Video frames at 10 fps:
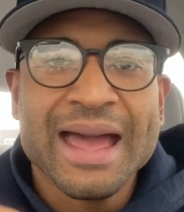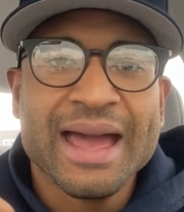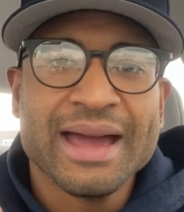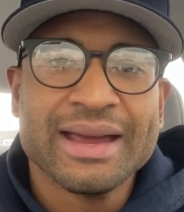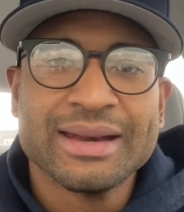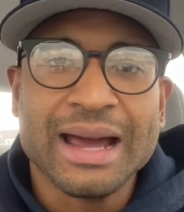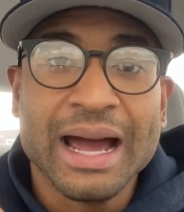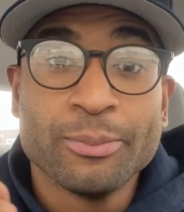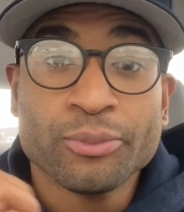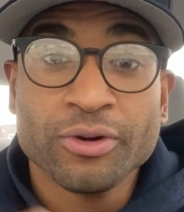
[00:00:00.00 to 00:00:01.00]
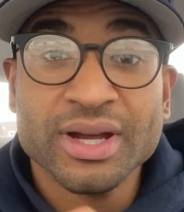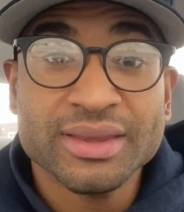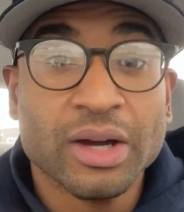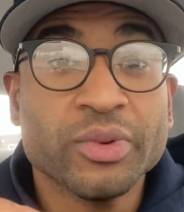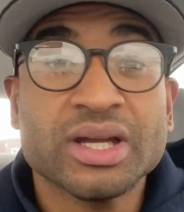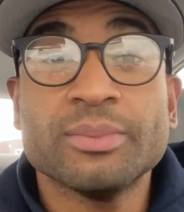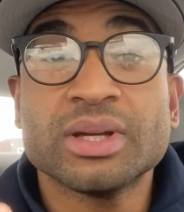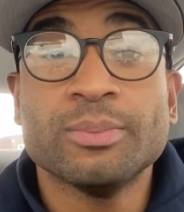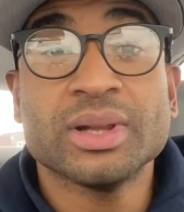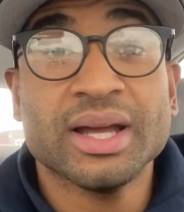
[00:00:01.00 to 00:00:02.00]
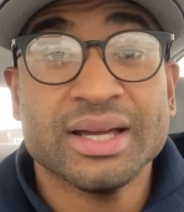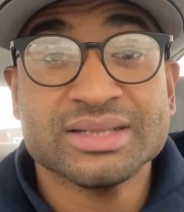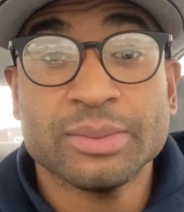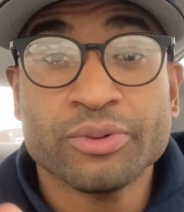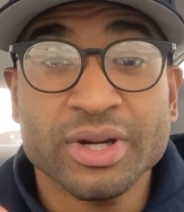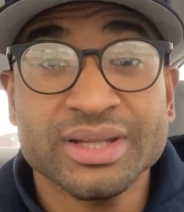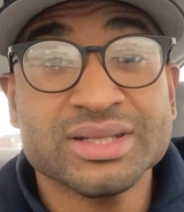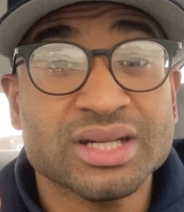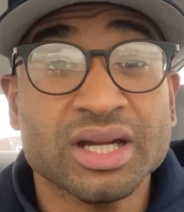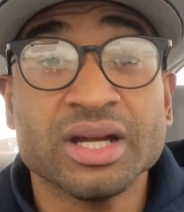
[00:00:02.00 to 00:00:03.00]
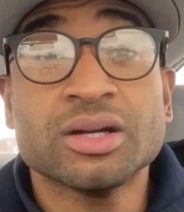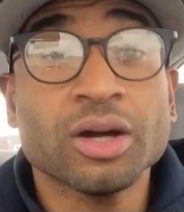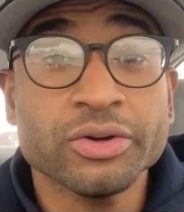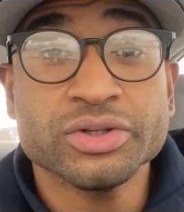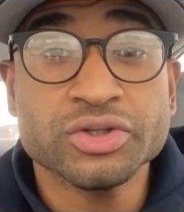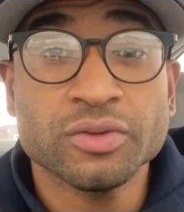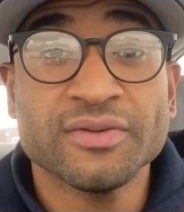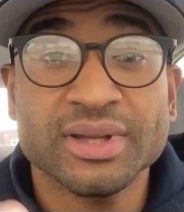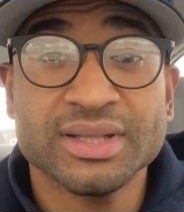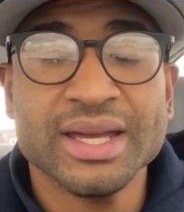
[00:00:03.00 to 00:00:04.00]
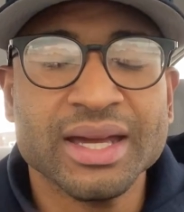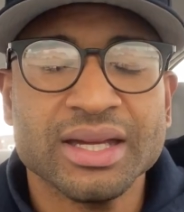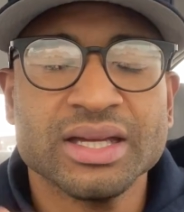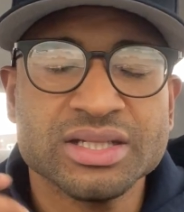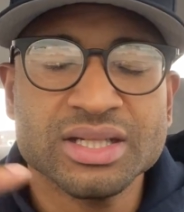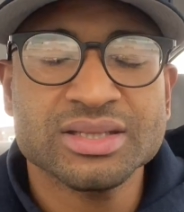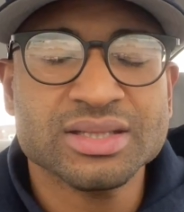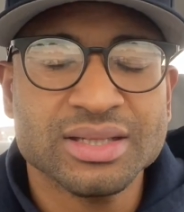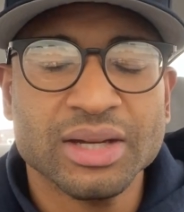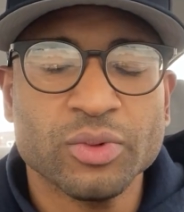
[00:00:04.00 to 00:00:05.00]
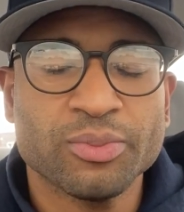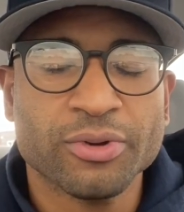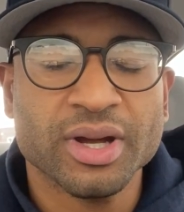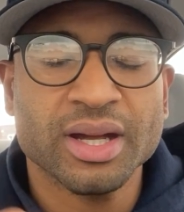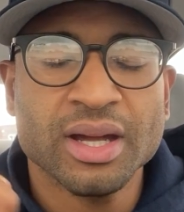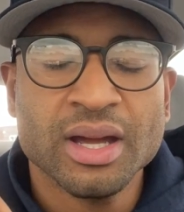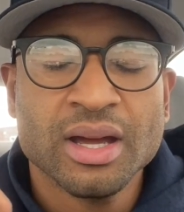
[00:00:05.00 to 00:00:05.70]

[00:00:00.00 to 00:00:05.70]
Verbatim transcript: And I pray that we could be blessed. I pray this could encourage you for the day. In Jesus' name we pray.